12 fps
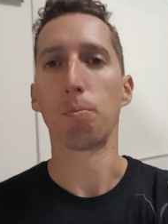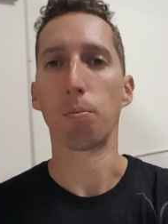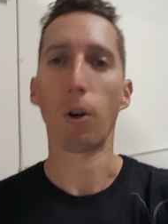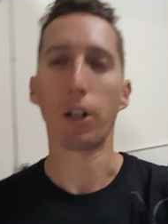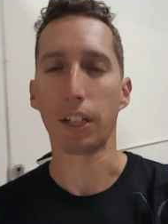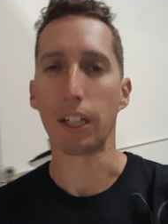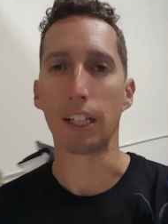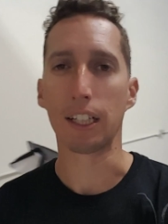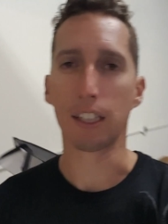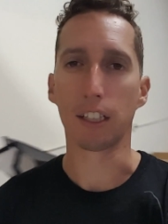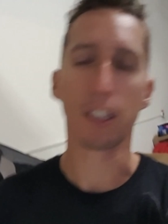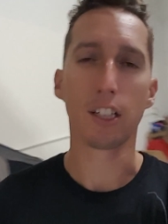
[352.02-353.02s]

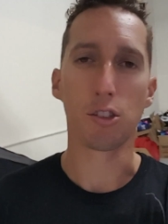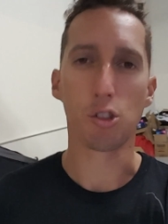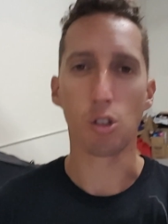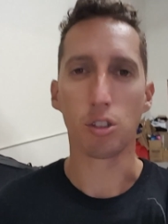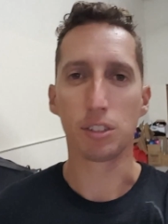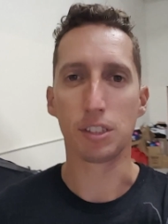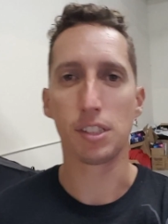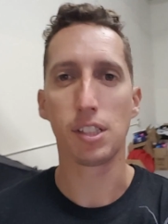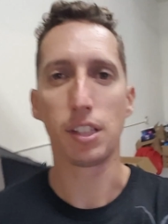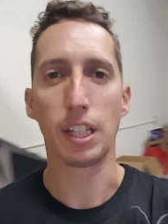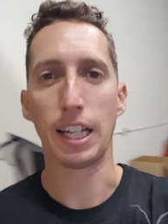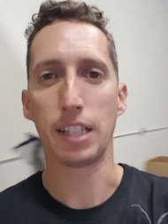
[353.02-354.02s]
marketing
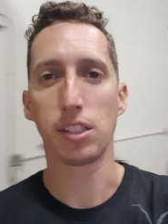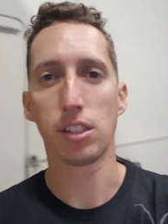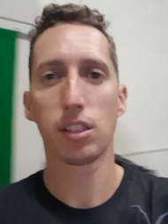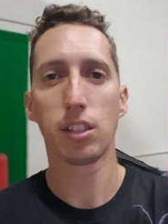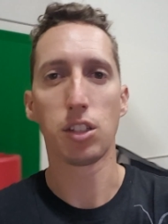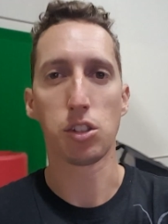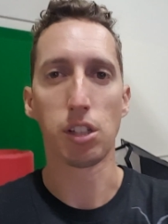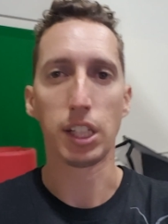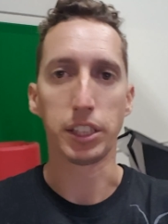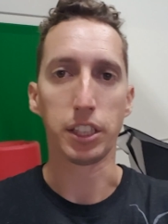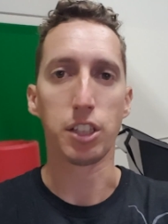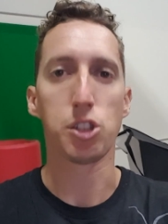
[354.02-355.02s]
consultant that is
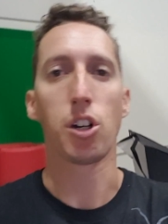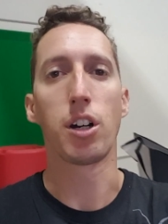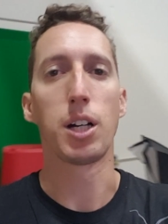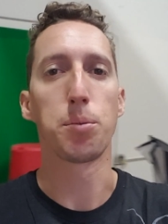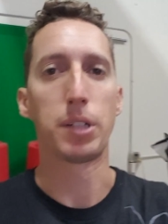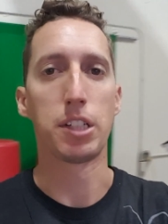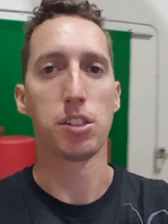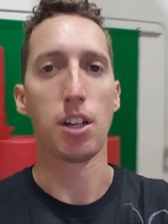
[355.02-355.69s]
likely going to start helping us